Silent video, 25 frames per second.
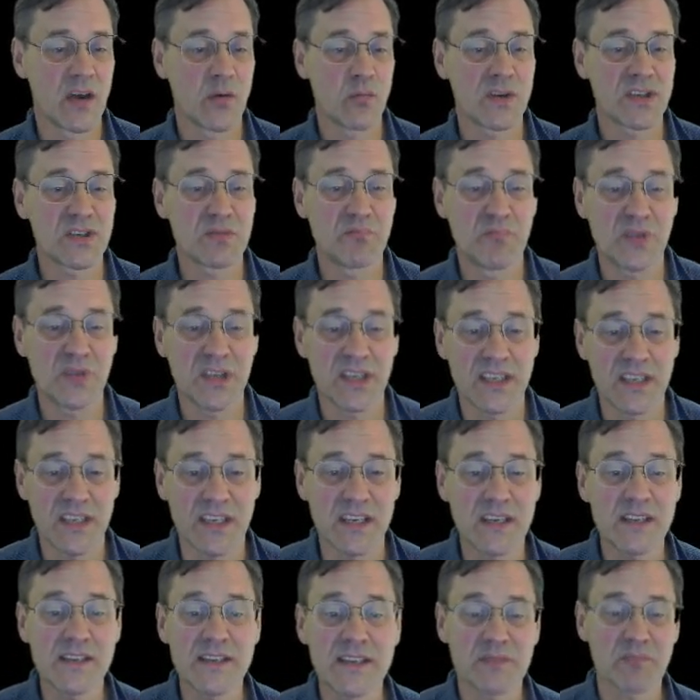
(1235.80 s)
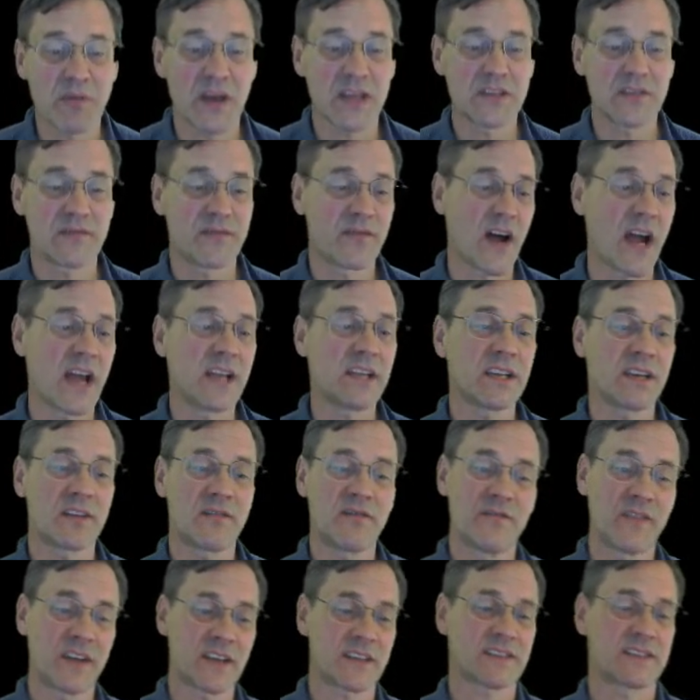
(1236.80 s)
which begins by defining a
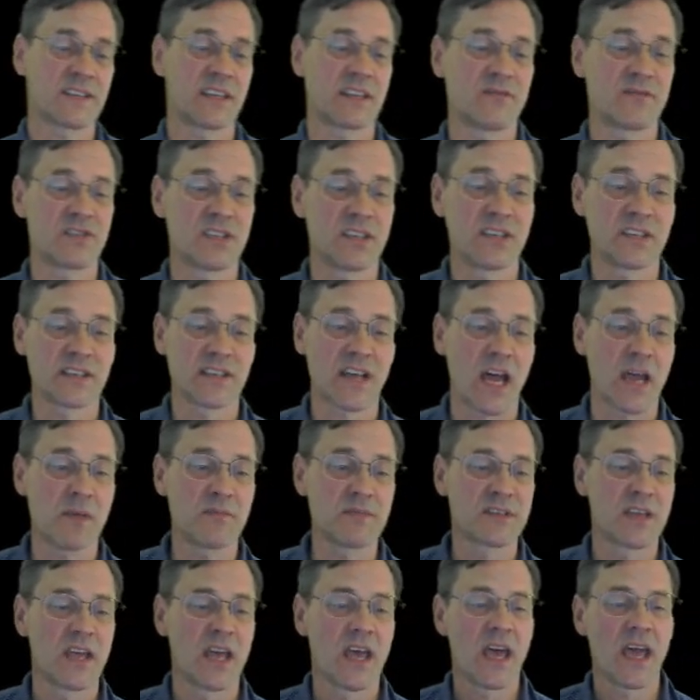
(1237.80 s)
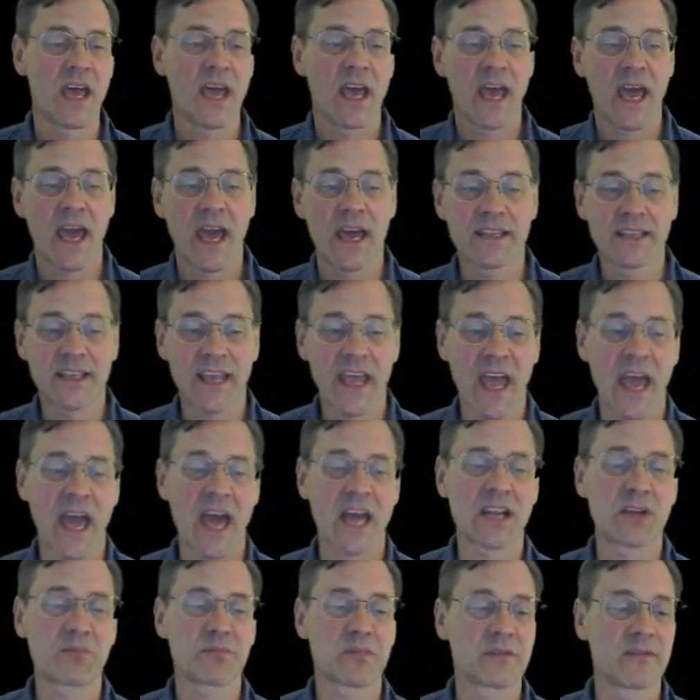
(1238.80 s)
fixed set of genotypes and
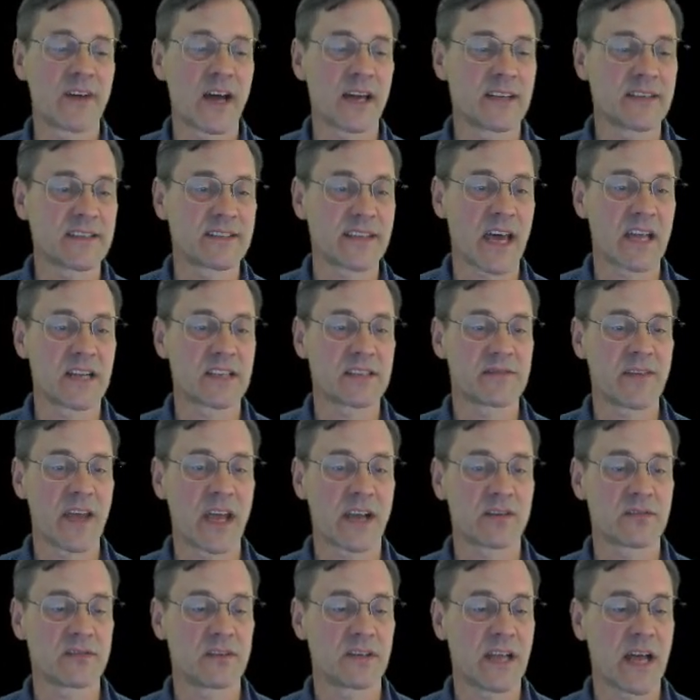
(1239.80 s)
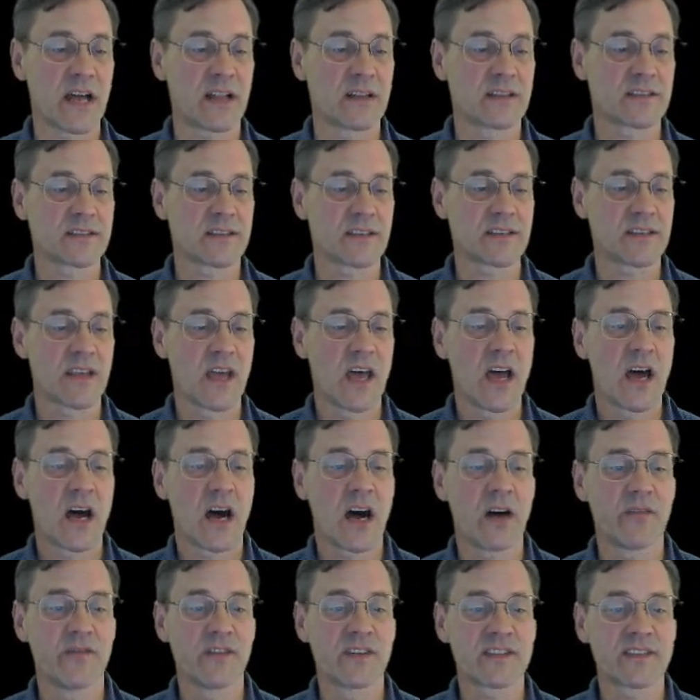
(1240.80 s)
cannot provide a satisfactory analysis
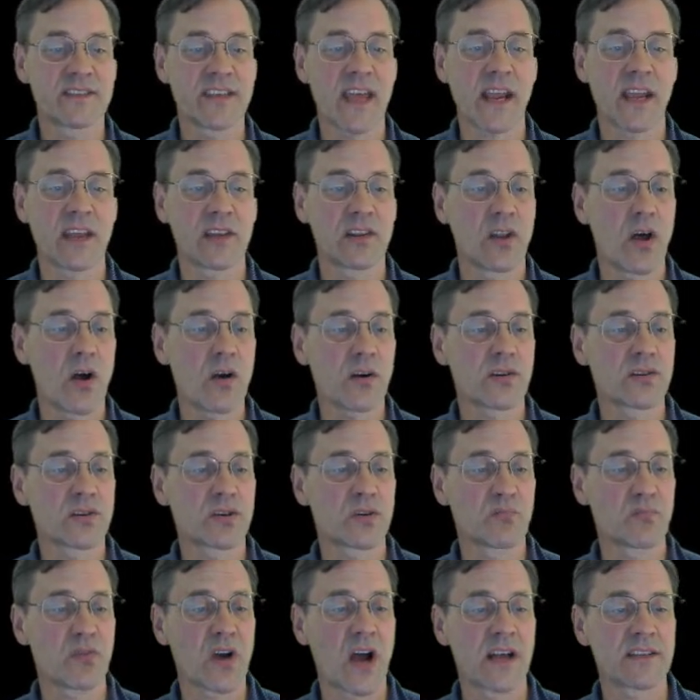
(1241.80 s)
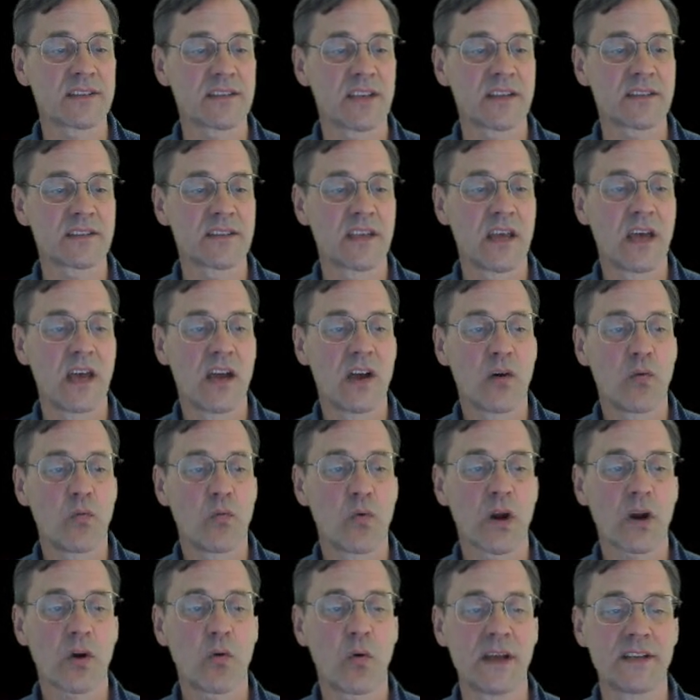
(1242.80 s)
of the second, longer-term process
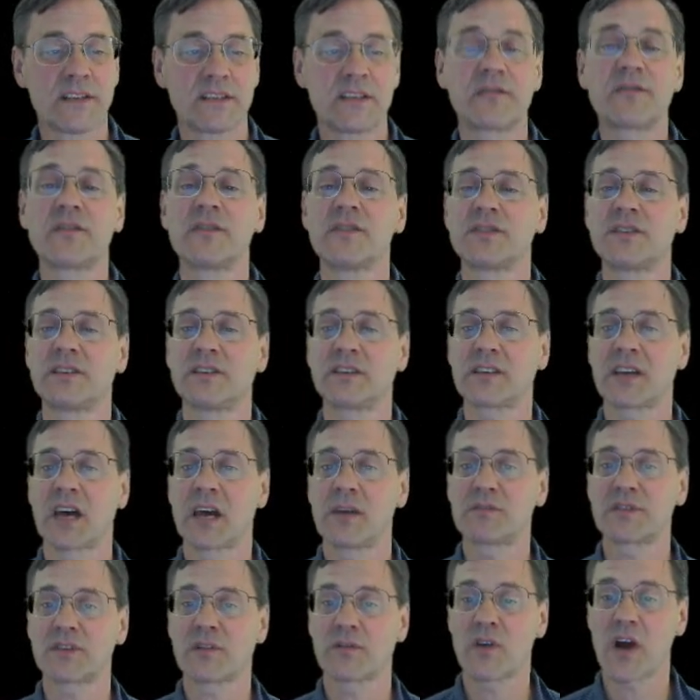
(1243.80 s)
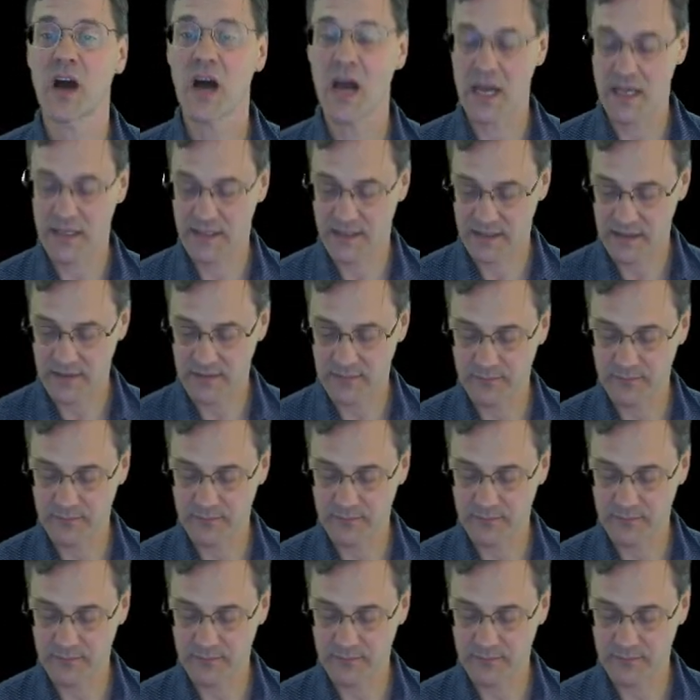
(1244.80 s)
where quite different genotypes arise.